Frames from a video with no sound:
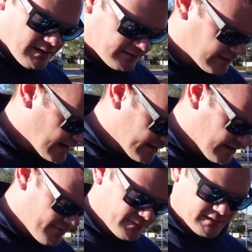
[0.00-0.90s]
let's get lined
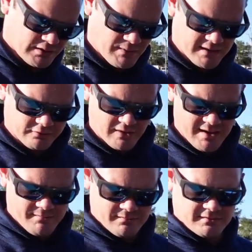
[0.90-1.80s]
up, let's get the rattle
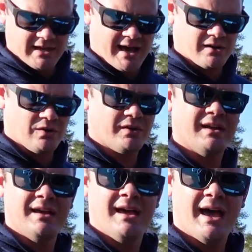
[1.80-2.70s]
trap tied on,
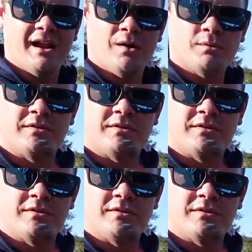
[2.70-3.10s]
and we'll